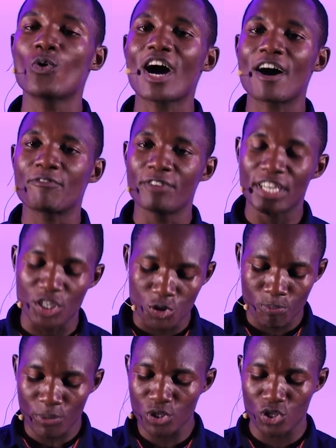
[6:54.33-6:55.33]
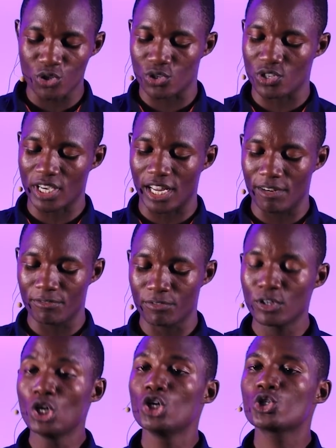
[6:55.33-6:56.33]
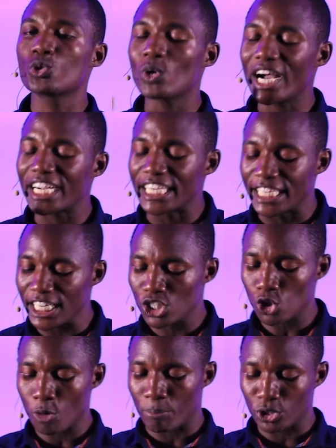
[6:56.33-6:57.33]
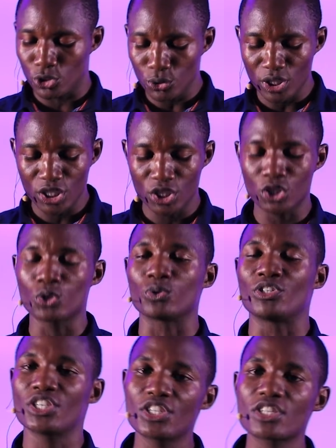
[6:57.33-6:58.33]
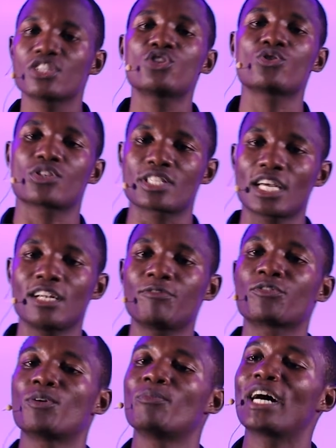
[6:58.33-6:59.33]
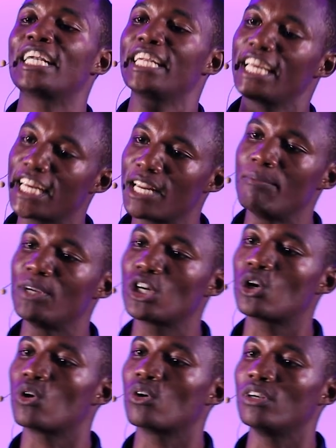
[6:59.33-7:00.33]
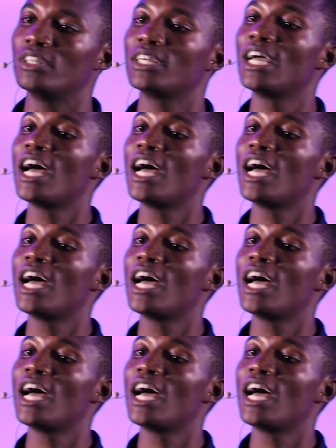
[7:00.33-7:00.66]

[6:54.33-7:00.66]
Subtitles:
have exposed yourself to a great opportunity to distance yourself from an enemy called